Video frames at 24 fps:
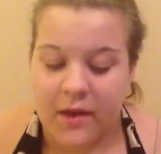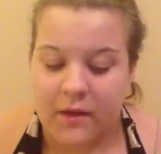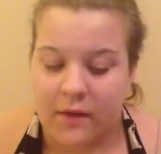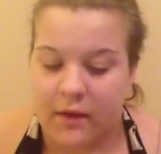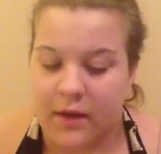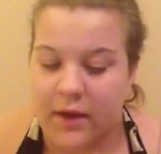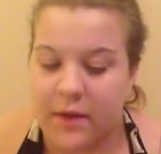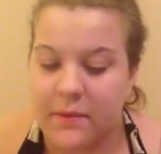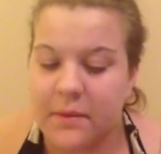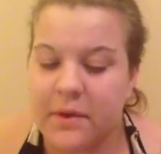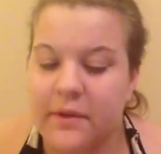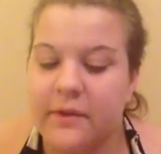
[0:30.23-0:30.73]

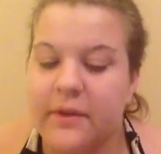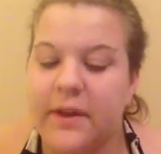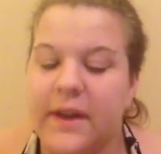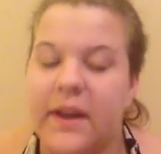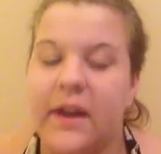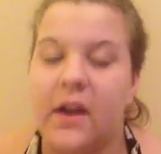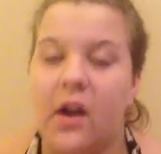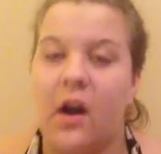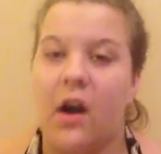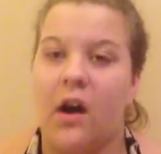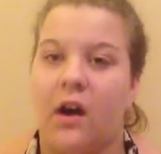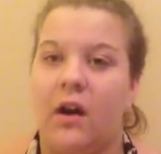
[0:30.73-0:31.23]
we're going to be
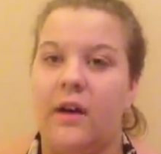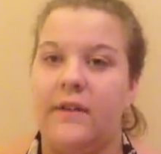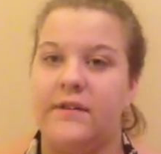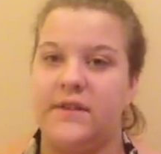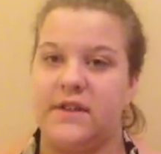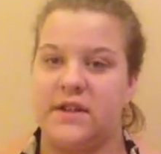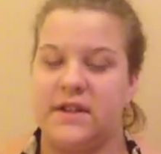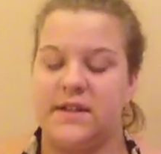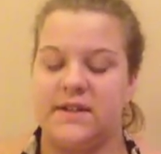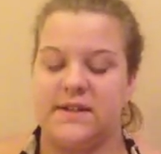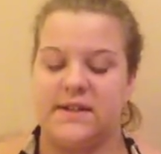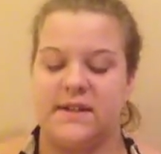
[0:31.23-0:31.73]
reading all of
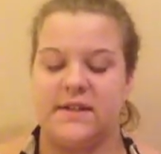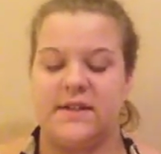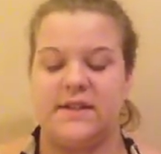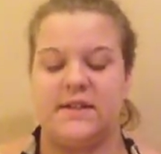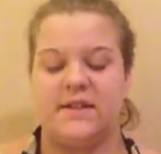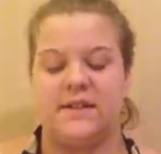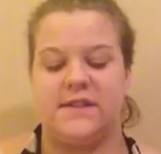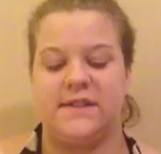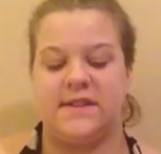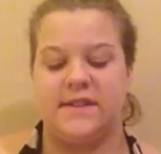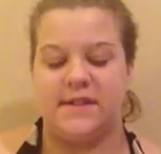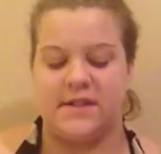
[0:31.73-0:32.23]

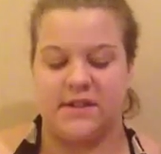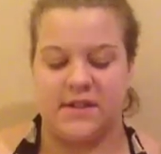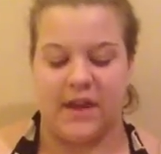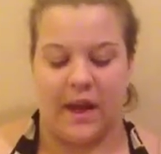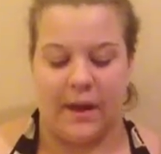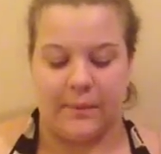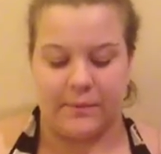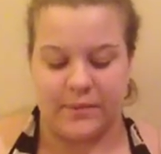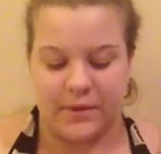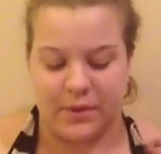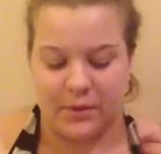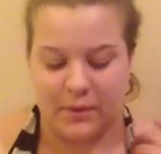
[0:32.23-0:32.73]
Genesis
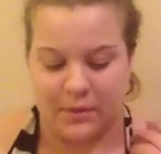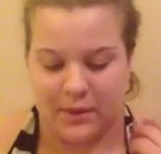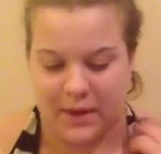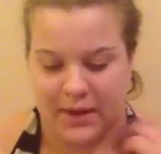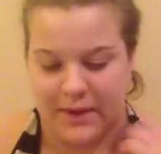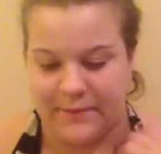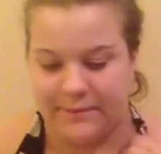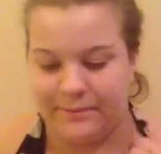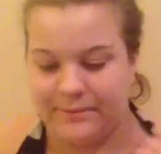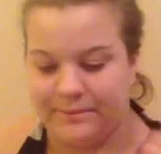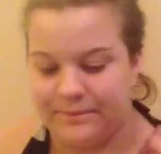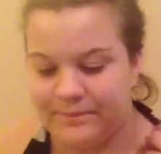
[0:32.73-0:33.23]
chapter
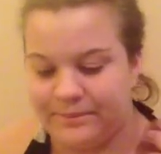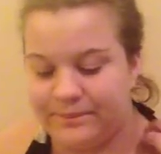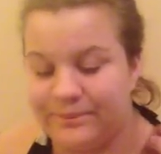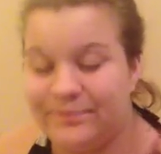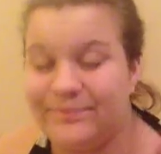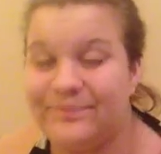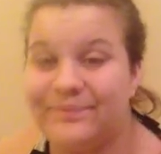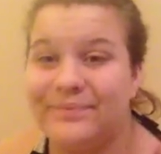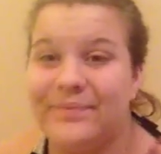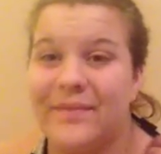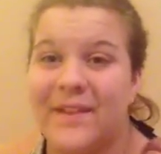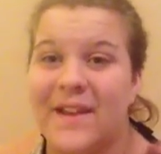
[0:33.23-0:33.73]
1.
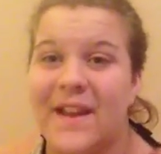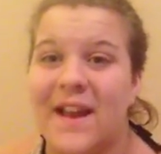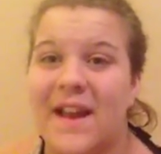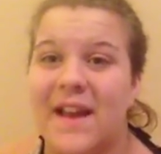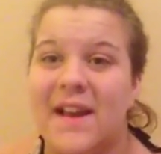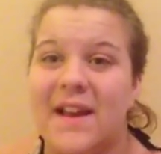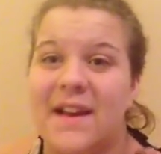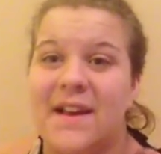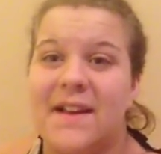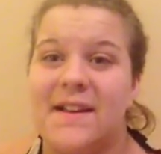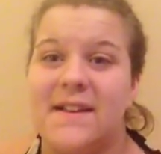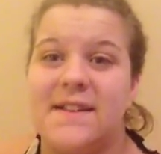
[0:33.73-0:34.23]

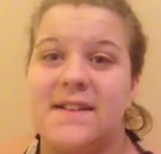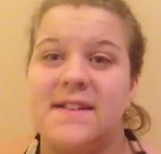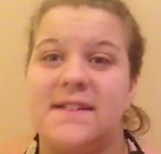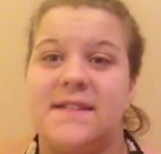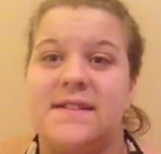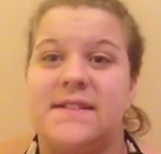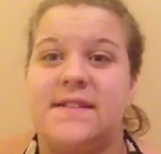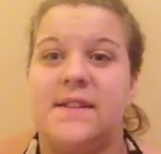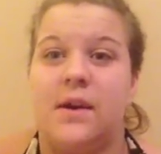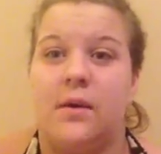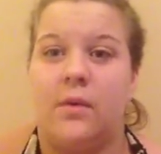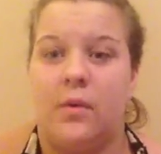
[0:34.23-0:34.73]

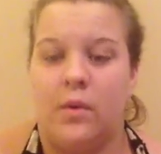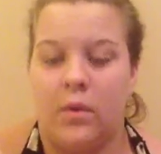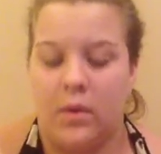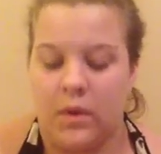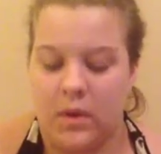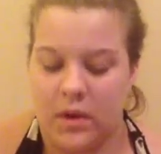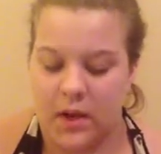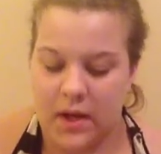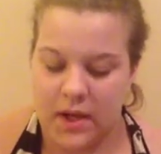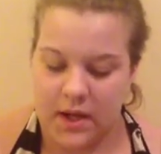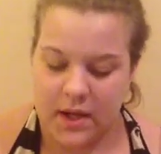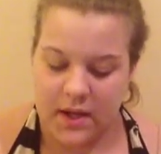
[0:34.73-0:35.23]

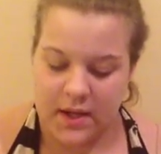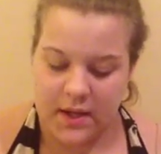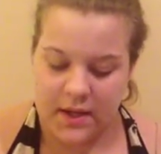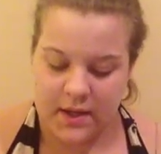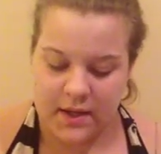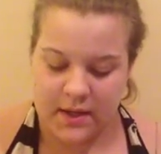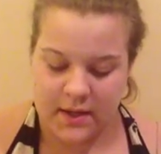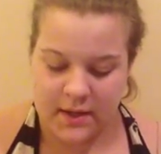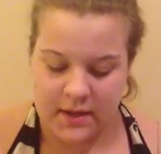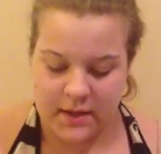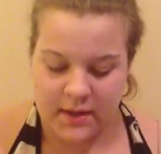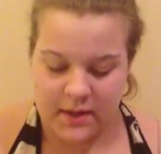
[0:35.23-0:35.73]
So
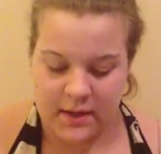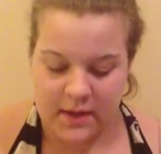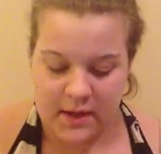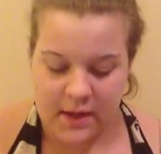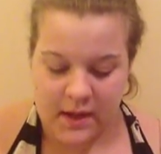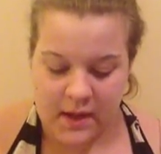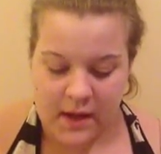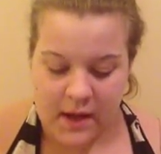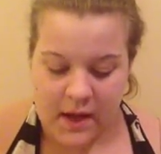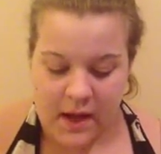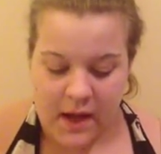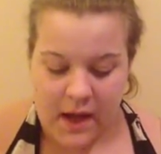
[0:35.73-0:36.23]

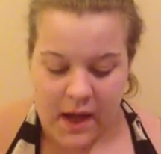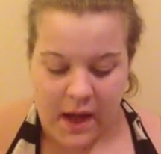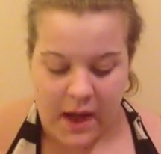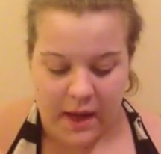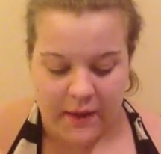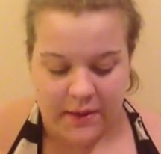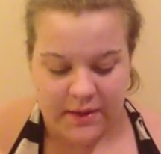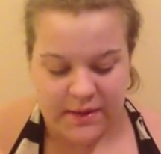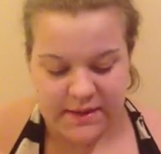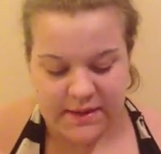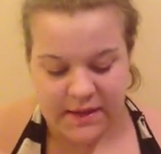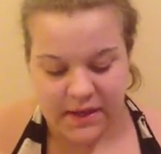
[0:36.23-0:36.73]

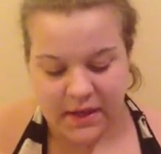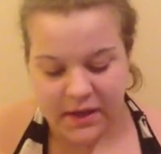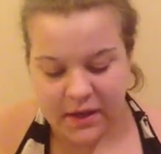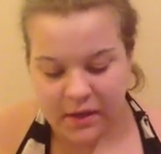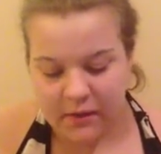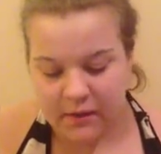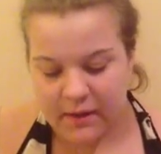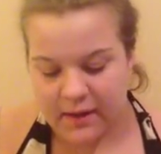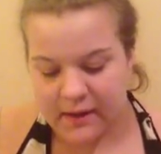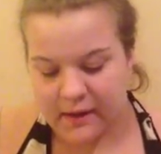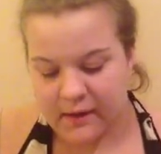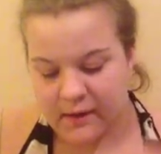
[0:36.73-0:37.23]
I'm just going to
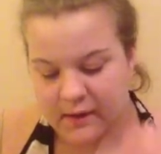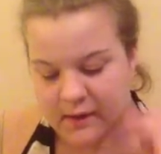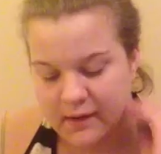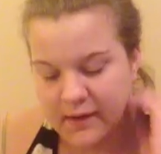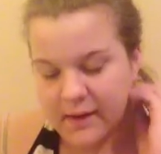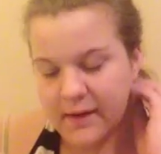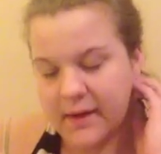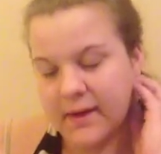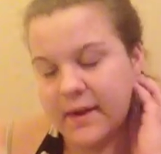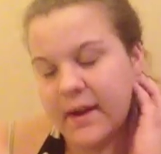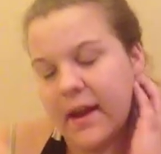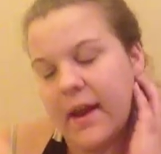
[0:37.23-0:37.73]
go
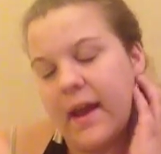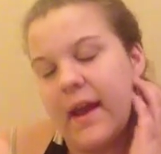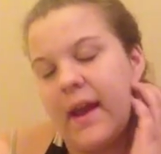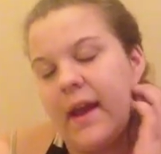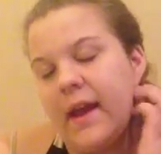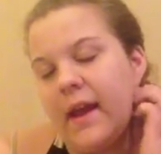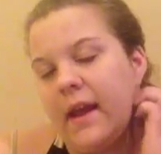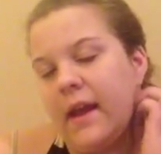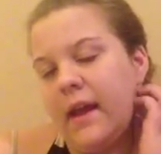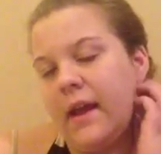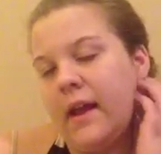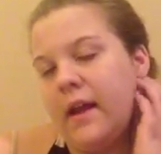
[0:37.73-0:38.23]
ahead
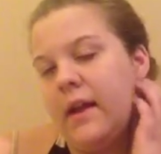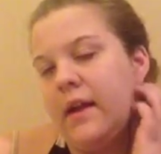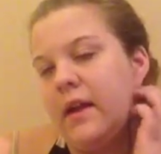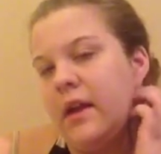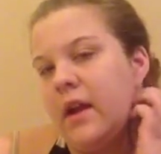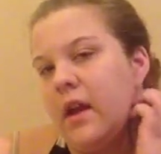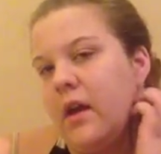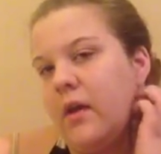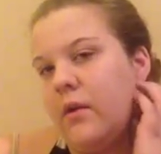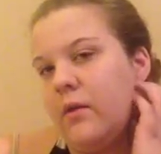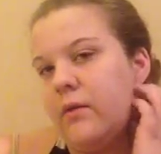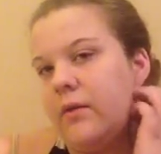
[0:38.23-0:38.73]

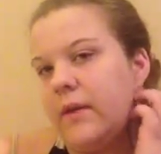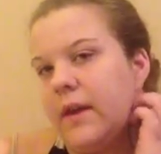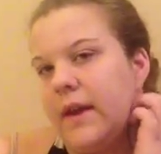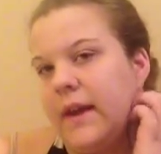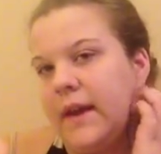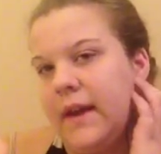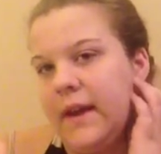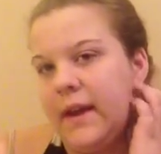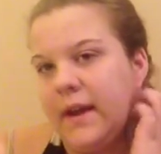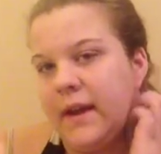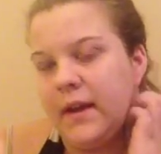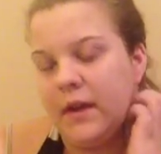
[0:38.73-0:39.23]
and
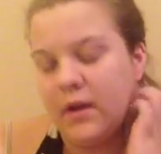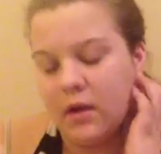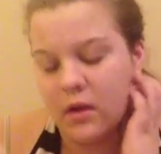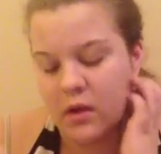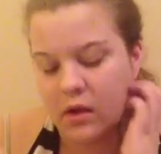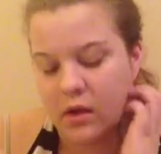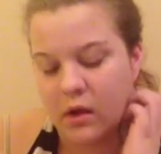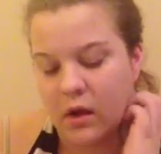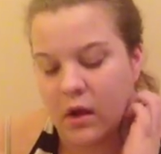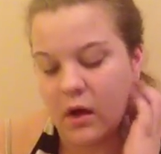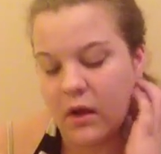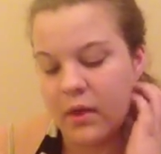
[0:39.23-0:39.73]
read
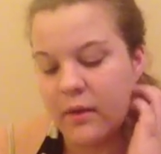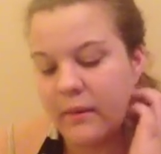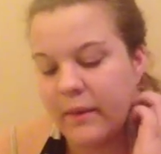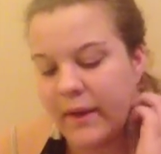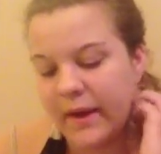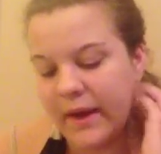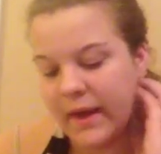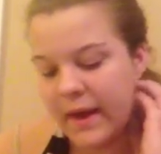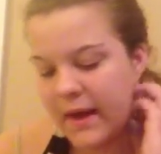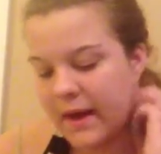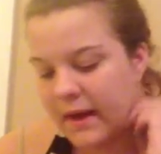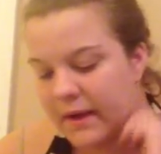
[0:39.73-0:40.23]
all the
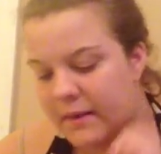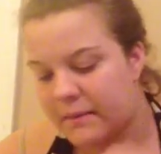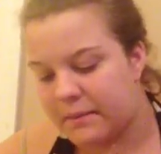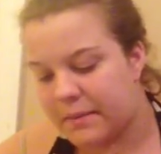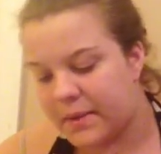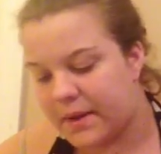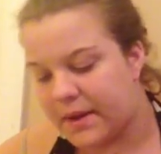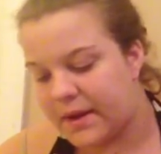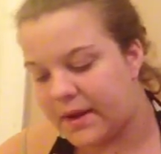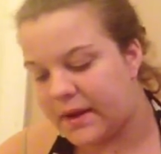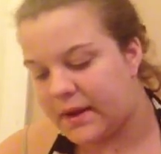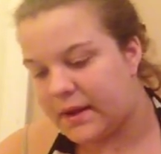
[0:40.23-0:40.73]
way up
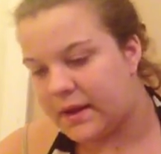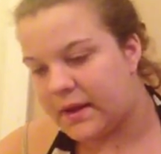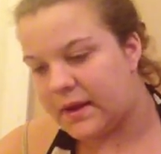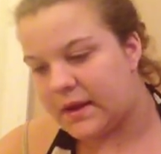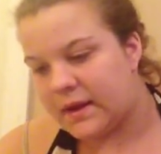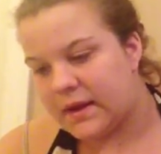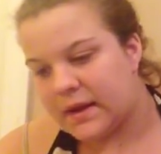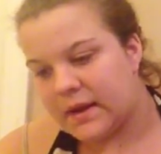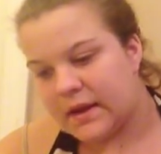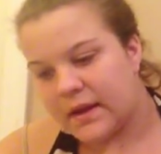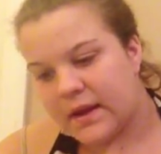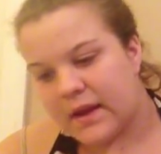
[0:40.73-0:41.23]

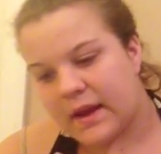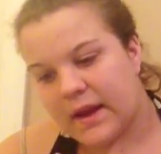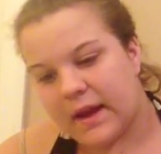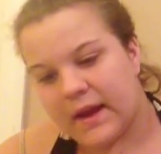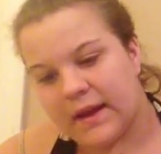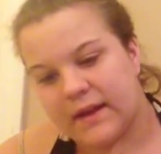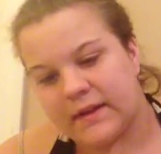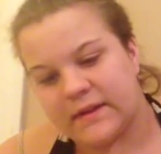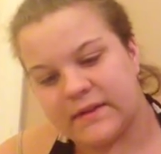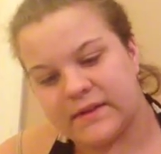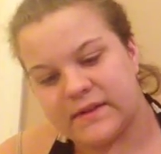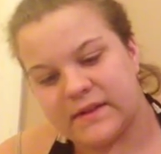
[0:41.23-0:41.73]

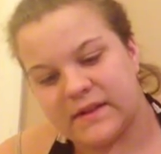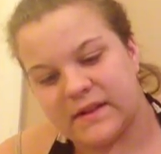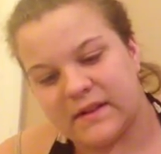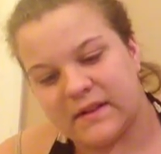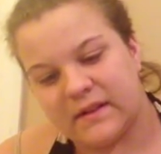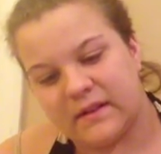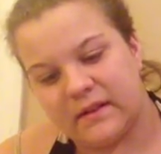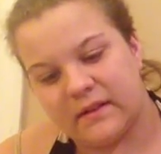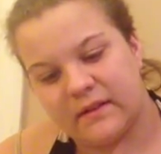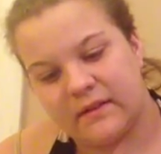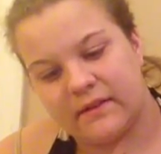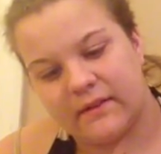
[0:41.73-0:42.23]

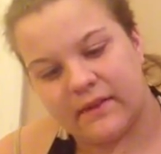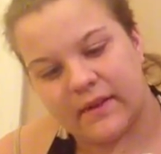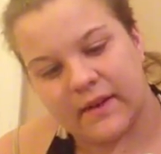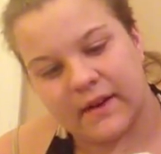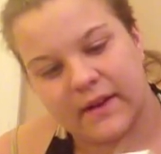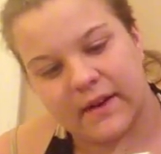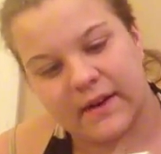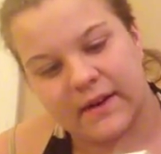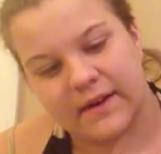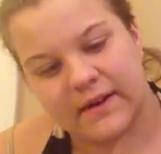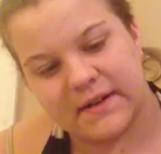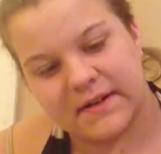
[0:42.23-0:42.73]
until
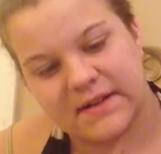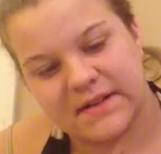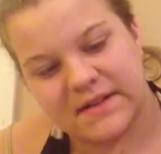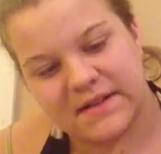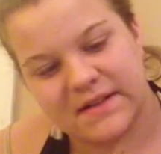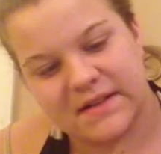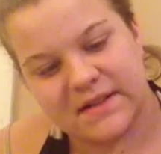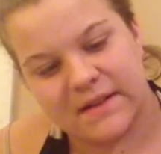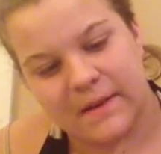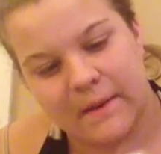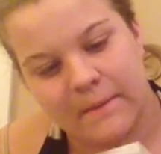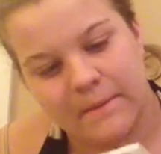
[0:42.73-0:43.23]

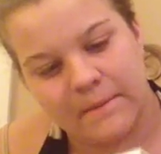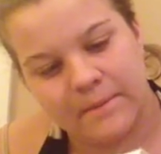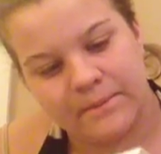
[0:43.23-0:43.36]
verse